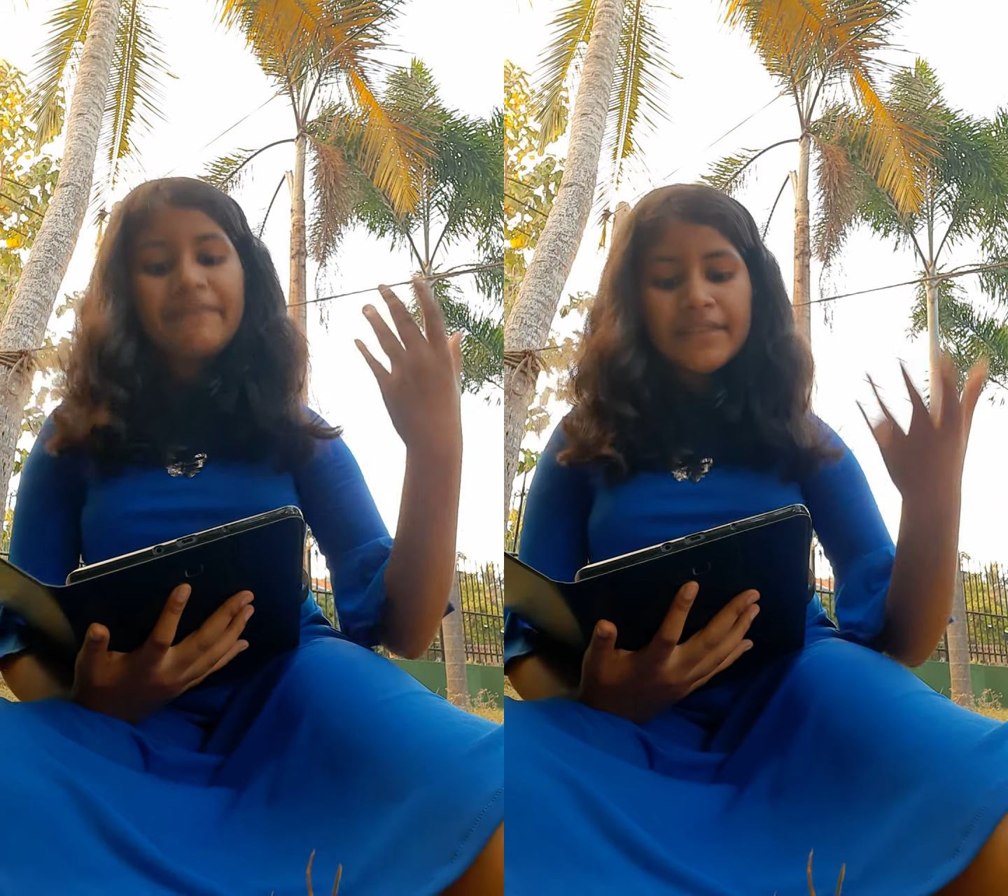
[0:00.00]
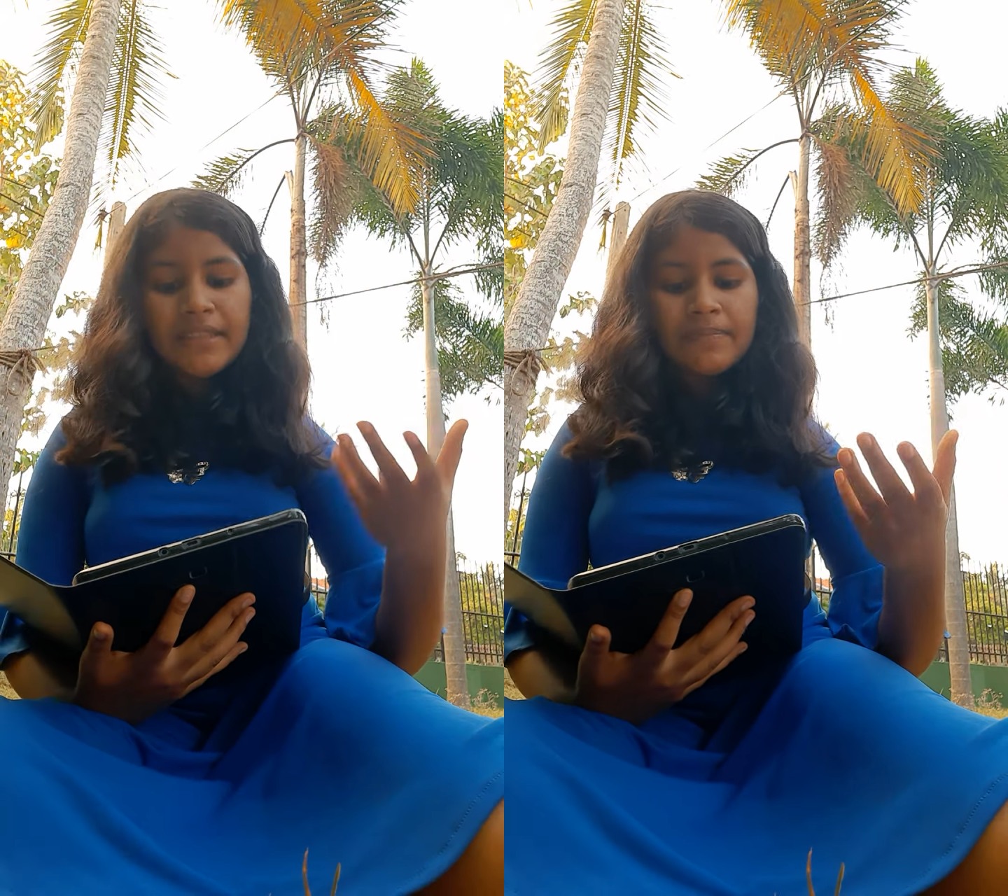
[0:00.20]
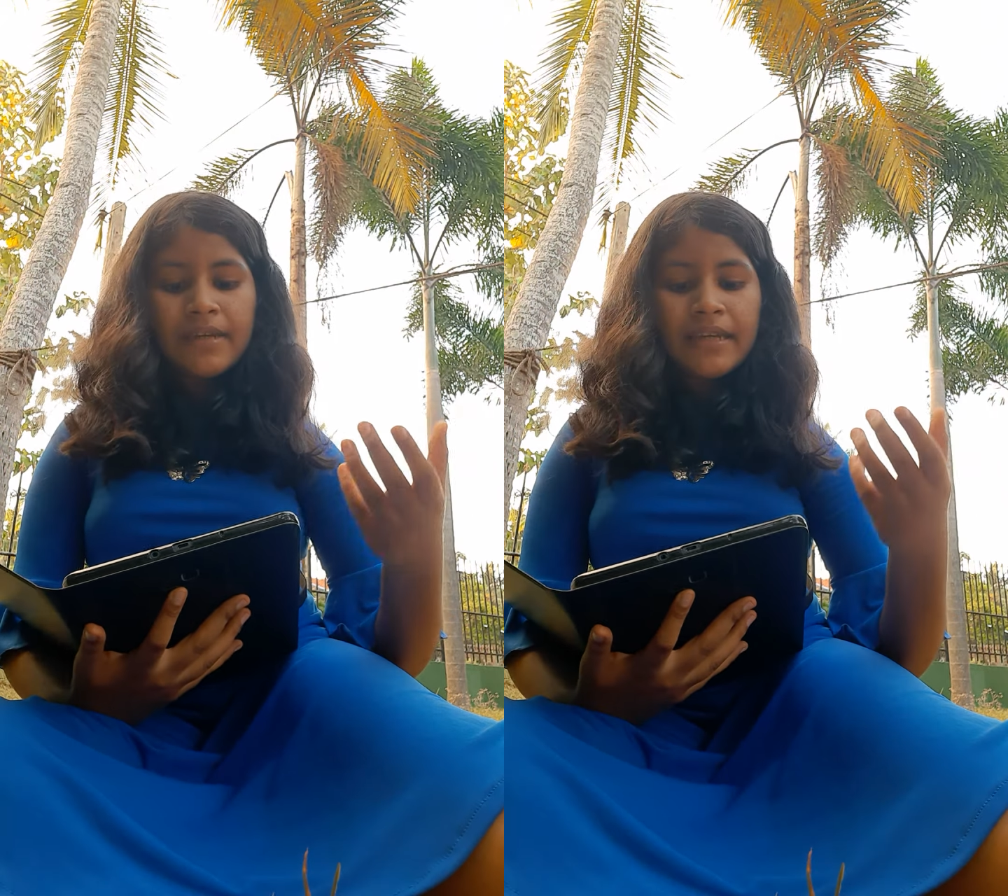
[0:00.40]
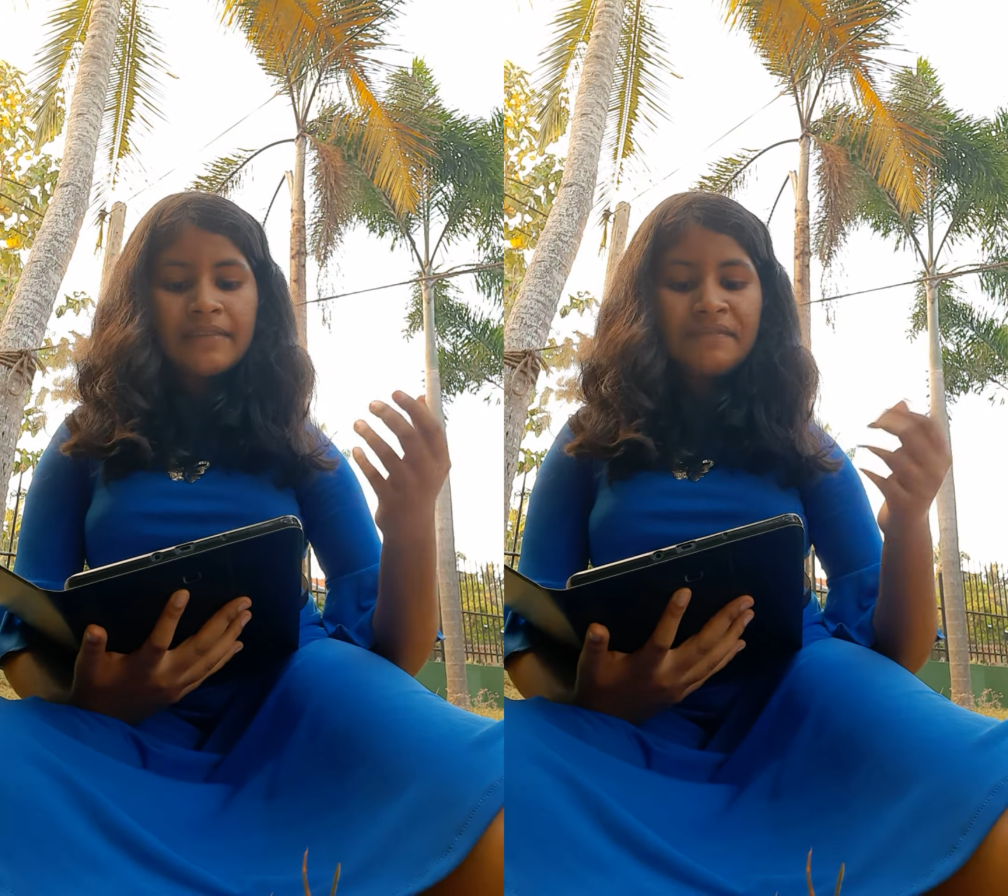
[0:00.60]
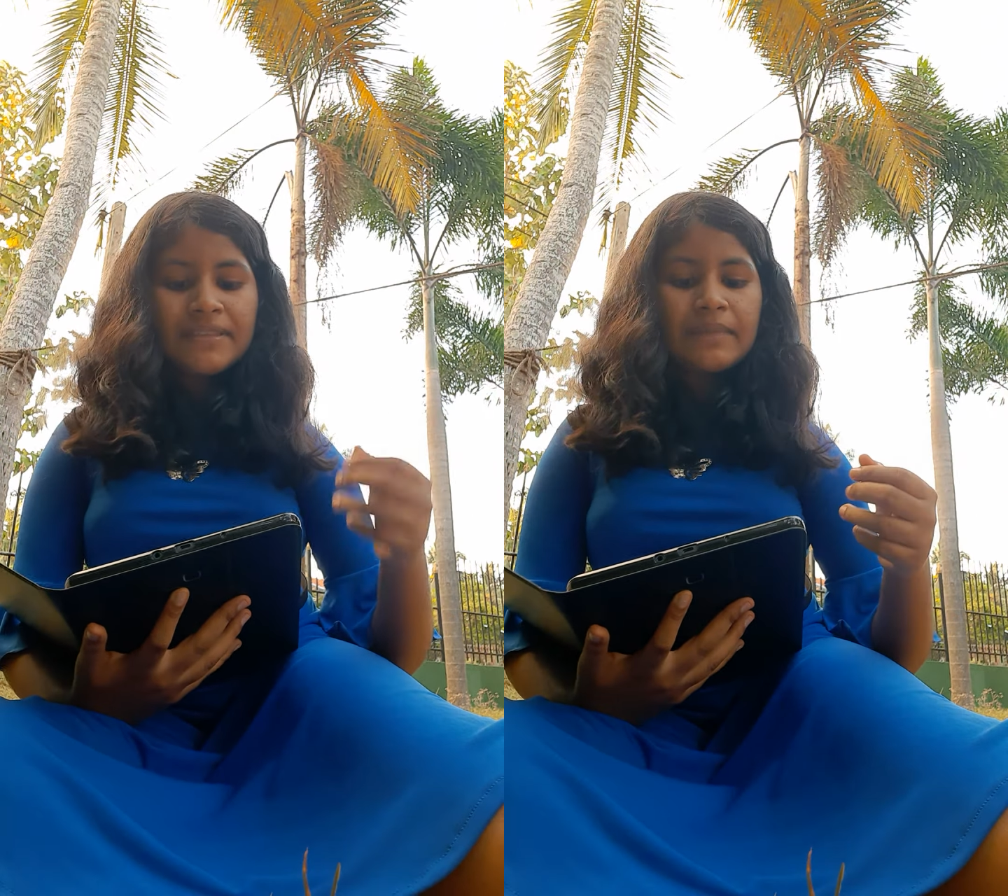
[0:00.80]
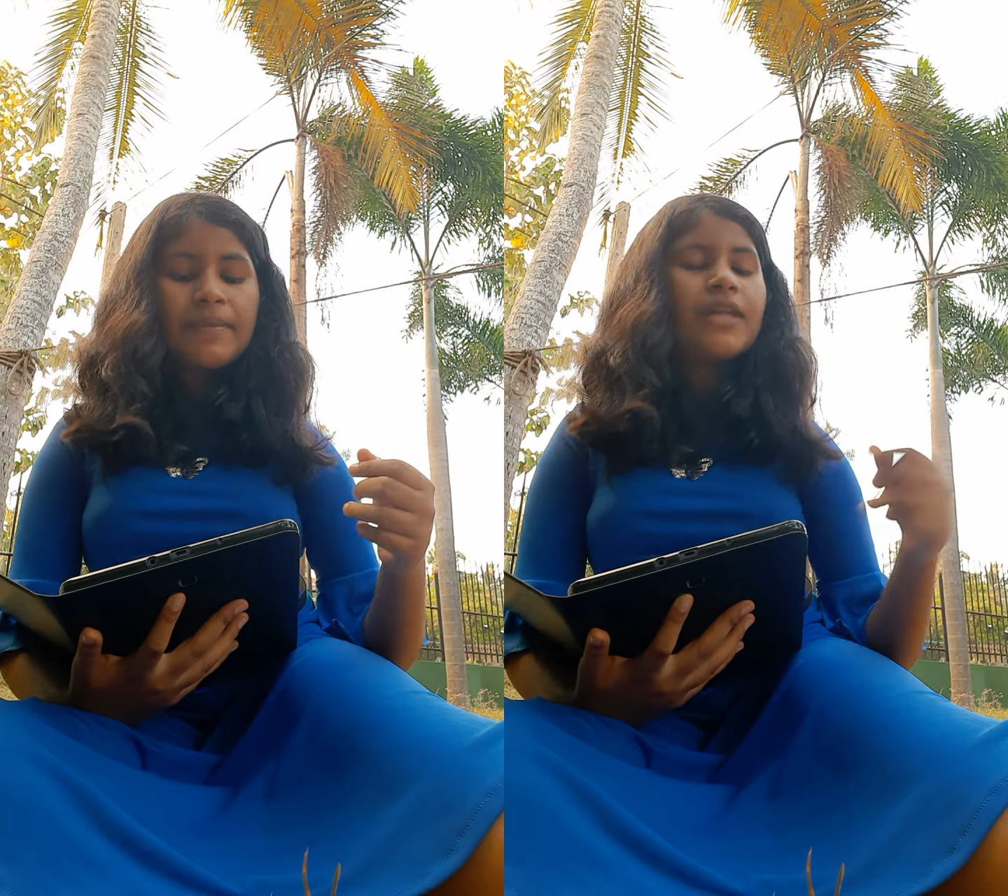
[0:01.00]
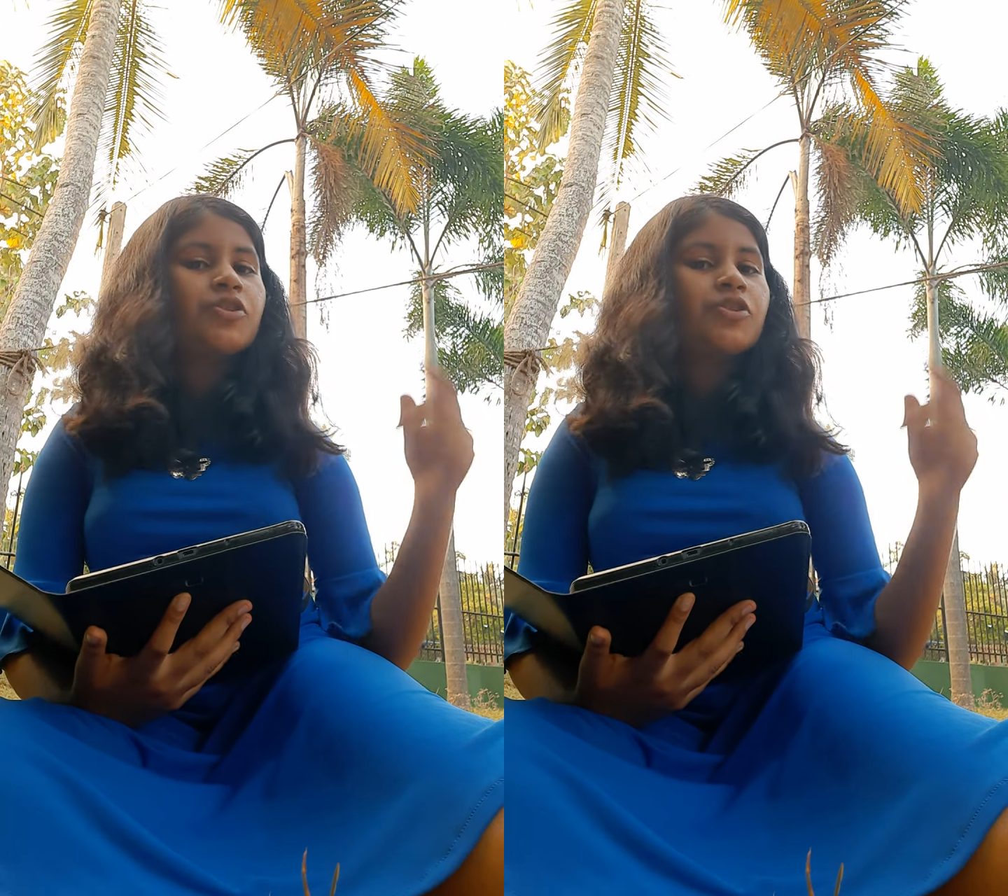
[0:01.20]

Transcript: invisible